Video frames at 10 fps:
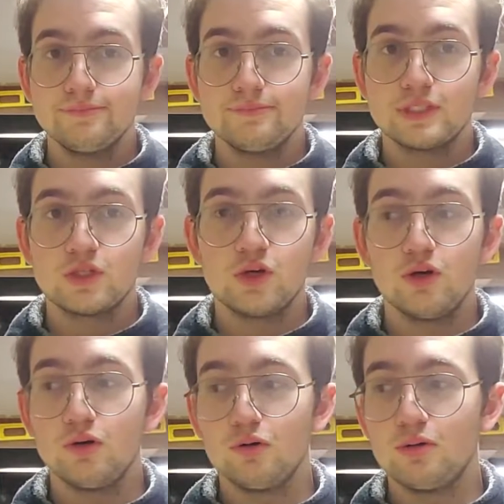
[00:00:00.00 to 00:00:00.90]

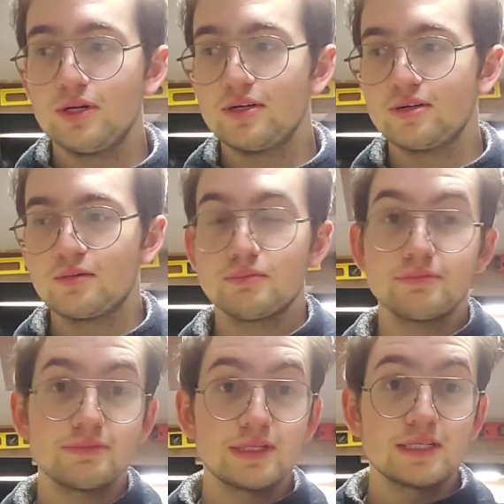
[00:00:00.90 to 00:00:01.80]
So
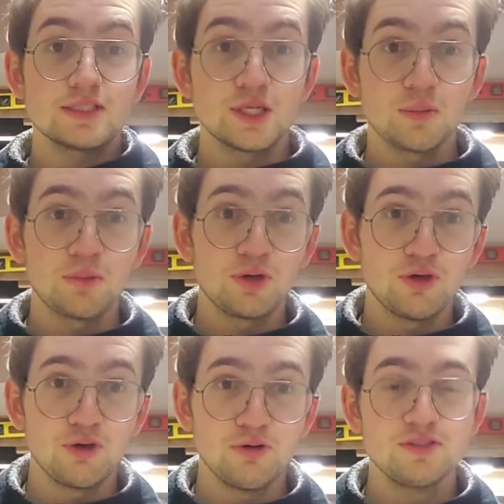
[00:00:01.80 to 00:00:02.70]
some
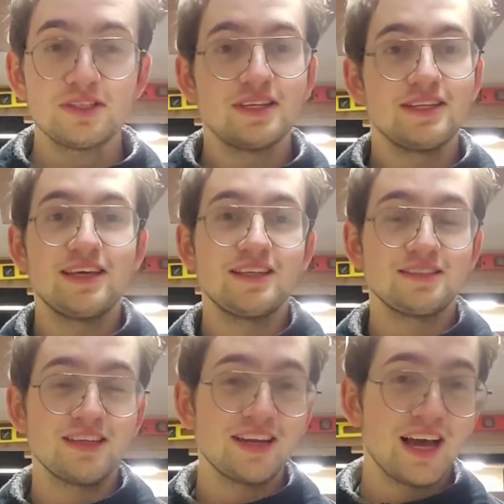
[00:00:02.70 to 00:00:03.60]
news,
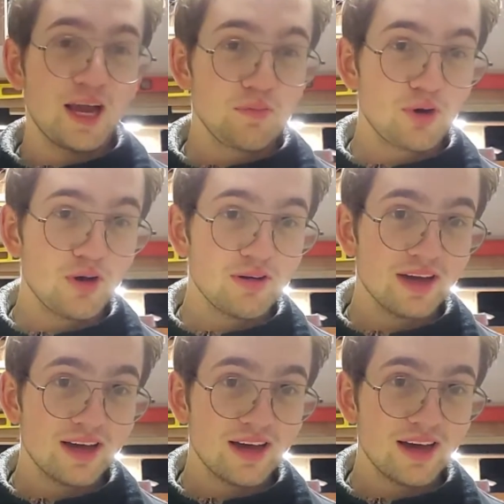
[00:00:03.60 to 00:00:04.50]
Desi and I broke
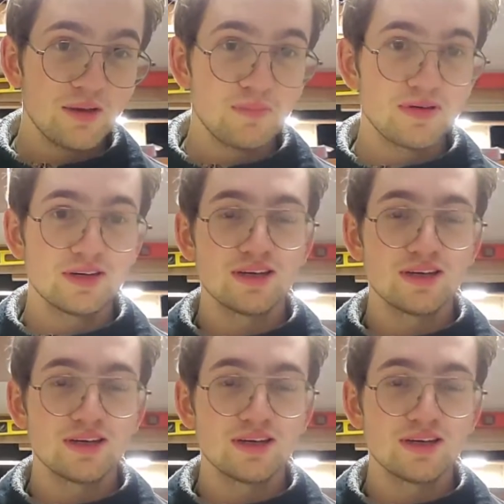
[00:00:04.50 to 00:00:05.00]
up.